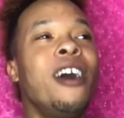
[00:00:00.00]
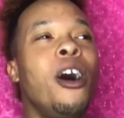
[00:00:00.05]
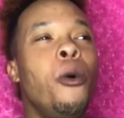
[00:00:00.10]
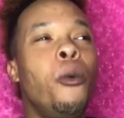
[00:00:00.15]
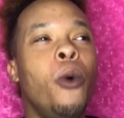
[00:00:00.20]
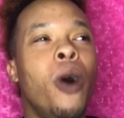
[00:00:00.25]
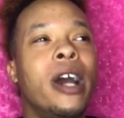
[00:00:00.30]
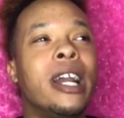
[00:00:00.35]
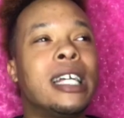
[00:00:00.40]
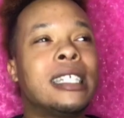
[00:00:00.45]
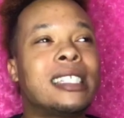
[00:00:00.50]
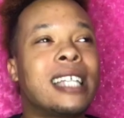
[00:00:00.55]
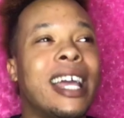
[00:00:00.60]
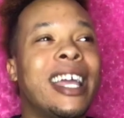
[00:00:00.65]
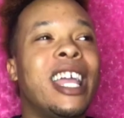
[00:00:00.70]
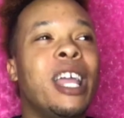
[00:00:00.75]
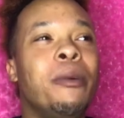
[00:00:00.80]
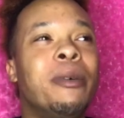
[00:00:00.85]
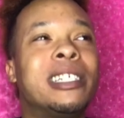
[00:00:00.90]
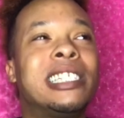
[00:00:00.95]
don't want to say
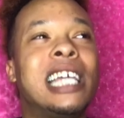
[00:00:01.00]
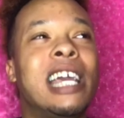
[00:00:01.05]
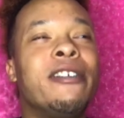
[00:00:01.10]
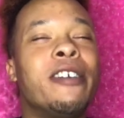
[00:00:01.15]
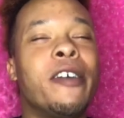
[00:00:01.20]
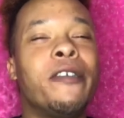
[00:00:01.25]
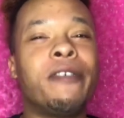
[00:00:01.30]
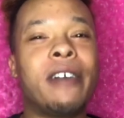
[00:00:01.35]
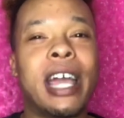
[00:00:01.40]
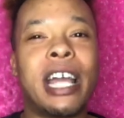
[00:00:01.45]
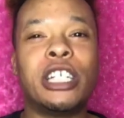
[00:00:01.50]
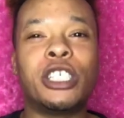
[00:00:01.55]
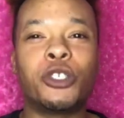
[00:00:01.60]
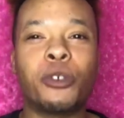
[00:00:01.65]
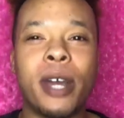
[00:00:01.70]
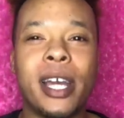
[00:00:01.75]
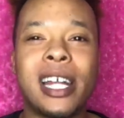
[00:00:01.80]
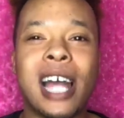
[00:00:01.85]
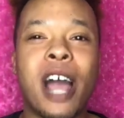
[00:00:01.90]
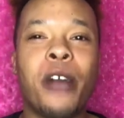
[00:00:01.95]
he was giving fake
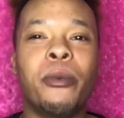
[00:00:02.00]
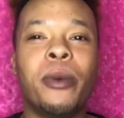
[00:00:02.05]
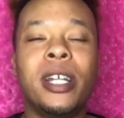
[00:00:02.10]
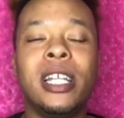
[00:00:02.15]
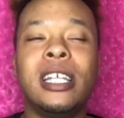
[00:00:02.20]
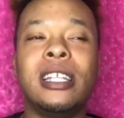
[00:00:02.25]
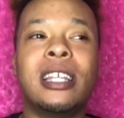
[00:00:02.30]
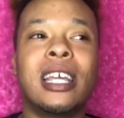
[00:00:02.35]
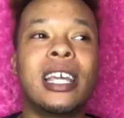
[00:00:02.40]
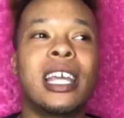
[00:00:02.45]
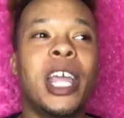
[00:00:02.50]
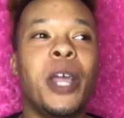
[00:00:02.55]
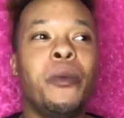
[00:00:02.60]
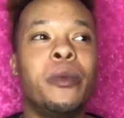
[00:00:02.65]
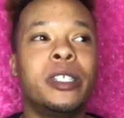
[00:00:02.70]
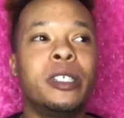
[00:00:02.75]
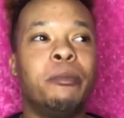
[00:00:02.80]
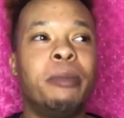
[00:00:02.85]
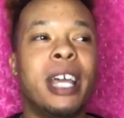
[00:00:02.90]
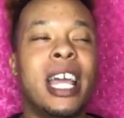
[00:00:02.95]
trade. I really think he
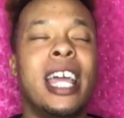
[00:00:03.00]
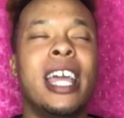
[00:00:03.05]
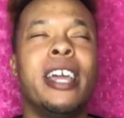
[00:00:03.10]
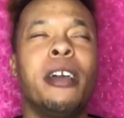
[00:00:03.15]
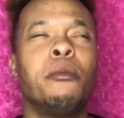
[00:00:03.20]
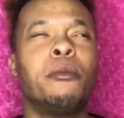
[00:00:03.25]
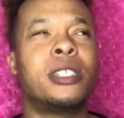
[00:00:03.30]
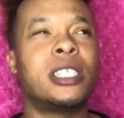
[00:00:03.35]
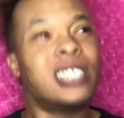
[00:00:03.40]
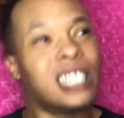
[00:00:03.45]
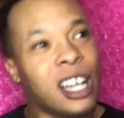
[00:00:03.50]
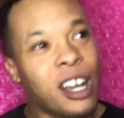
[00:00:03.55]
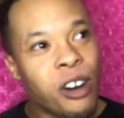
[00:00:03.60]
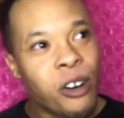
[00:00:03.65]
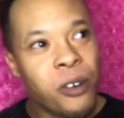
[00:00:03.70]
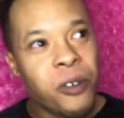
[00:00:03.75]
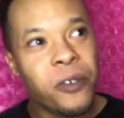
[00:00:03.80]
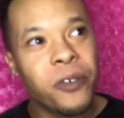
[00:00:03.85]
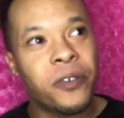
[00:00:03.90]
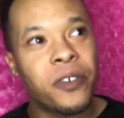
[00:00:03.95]
was being
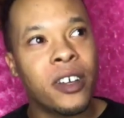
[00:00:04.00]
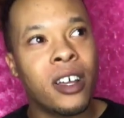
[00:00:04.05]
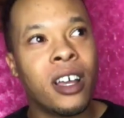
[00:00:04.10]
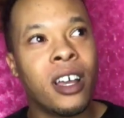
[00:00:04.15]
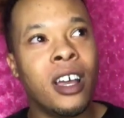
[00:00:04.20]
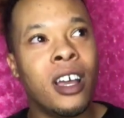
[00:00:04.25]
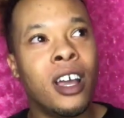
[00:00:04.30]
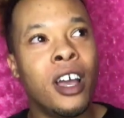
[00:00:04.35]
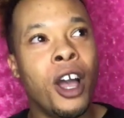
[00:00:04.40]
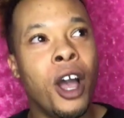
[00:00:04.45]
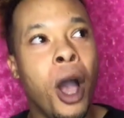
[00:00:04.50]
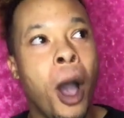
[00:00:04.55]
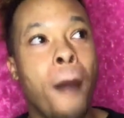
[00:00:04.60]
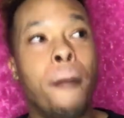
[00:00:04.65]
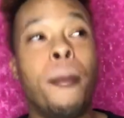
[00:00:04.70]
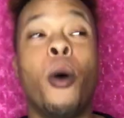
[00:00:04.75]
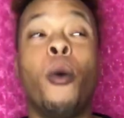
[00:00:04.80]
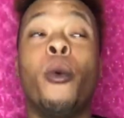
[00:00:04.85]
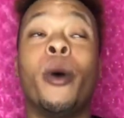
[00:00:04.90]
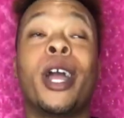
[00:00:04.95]
himself.
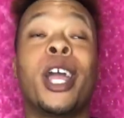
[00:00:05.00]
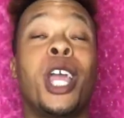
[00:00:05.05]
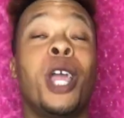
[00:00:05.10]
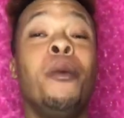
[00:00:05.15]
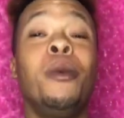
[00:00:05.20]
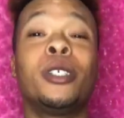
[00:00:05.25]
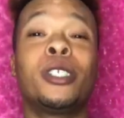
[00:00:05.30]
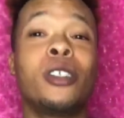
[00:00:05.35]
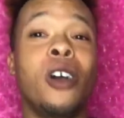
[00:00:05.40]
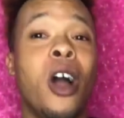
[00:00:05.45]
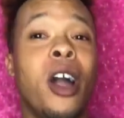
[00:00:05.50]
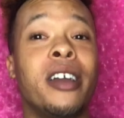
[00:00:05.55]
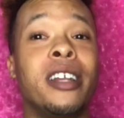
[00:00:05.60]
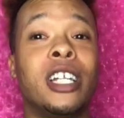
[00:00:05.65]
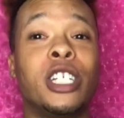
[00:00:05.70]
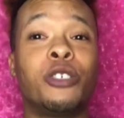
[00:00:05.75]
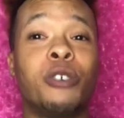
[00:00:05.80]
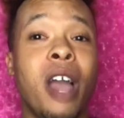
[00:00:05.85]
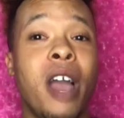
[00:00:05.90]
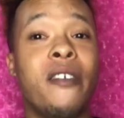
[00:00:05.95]
But when he was talking to
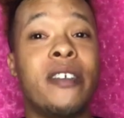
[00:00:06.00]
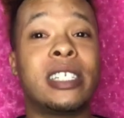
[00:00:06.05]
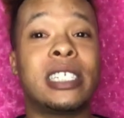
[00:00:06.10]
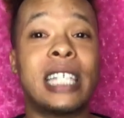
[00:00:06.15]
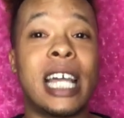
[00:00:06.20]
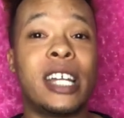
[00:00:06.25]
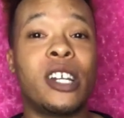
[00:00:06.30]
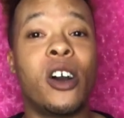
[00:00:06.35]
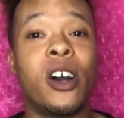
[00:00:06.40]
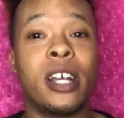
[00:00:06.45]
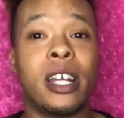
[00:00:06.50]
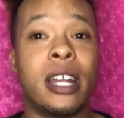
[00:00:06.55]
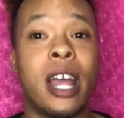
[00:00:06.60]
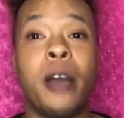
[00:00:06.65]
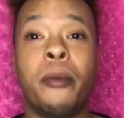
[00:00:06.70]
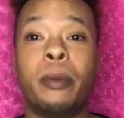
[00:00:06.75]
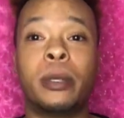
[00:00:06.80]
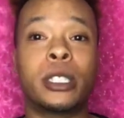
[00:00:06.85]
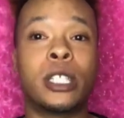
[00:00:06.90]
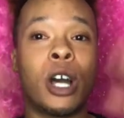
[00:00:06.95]
Travis later on in the
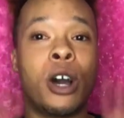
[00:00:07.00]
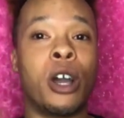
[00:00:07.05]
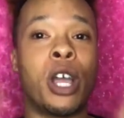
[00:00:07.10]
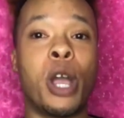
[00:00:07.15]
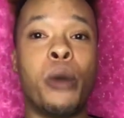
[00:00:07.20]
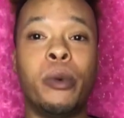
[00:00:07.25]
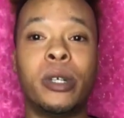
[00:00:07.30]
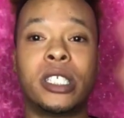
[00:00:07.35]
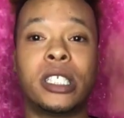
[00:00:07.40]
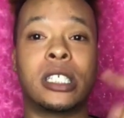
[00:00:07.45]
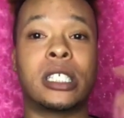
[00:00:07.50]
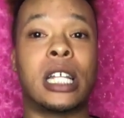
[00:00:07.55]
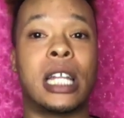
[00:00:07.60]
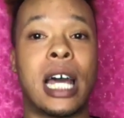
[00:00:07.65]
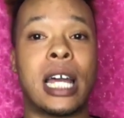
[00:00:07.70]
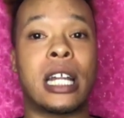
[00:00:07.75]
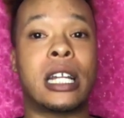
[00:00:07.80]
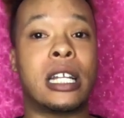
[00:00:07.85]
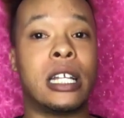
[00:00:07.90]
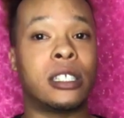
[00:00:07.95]
episode, it was just a
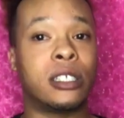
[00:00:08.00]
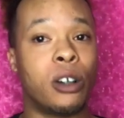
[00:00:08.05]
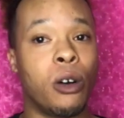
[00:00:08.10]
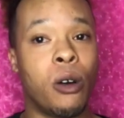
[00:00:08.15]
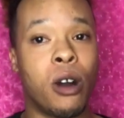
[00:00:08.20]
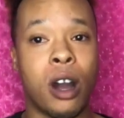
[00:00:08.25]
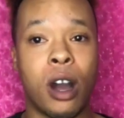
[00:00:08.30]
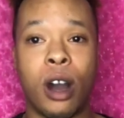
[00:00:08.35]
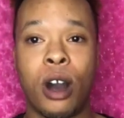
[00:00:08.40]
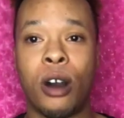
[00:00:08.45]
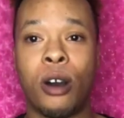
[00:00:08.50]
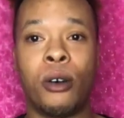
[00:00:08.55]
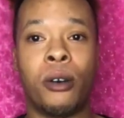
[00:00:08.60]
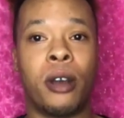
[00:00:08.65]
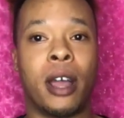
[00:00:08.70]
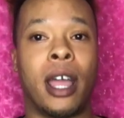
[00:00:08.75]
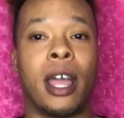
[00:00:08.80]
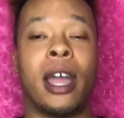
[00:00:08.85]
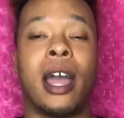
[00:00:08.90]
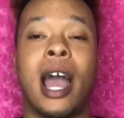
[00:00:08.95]
lot of this going on,
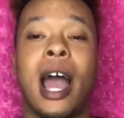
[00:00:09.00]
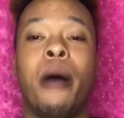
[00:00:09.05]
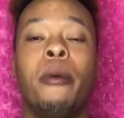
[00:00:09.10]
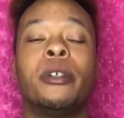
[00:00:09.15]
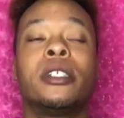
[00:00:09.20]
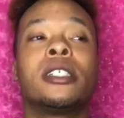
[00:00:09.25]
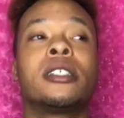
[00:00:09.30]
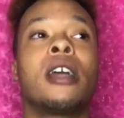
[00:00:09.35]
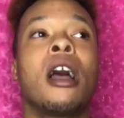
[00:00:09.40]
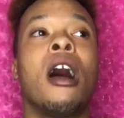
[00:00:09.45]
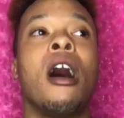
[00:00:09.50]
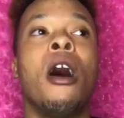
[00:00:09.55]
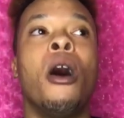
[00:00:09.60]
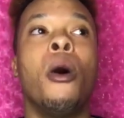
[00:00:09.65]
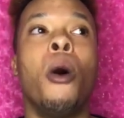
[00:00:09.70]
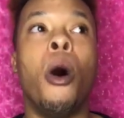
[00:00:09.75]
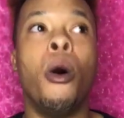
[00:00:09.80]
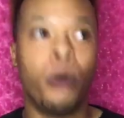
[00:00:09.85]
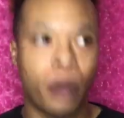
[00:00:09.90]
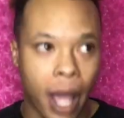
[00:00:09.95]
and I was just like, oh,
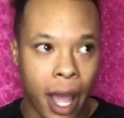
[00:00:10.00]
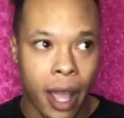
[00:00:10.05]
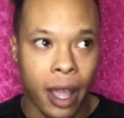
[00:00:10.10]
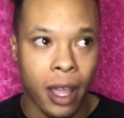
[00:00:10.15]
okay.